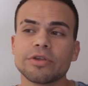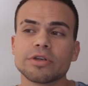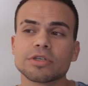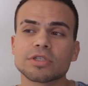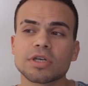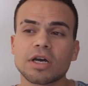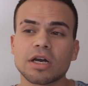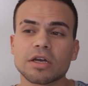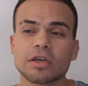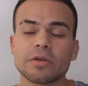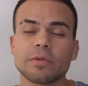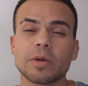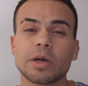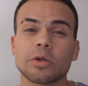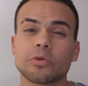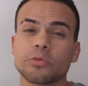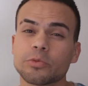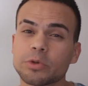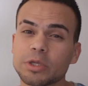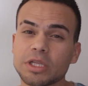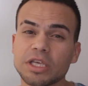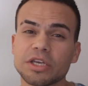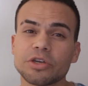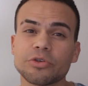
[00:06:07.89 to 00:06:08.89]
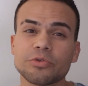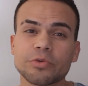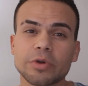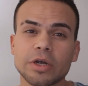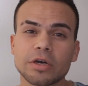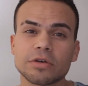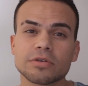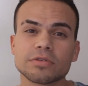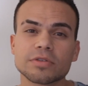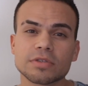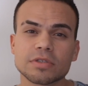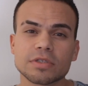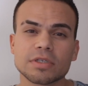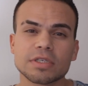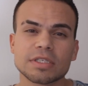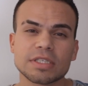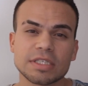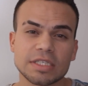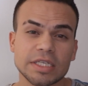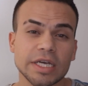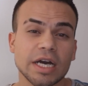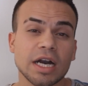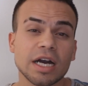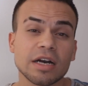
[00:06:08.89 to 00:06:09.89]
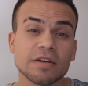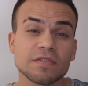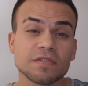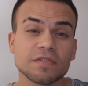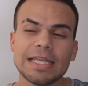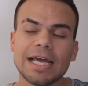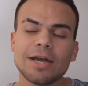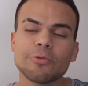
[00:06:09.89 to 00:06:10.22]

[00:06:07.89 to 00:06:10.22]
they're talking about really gross stuff.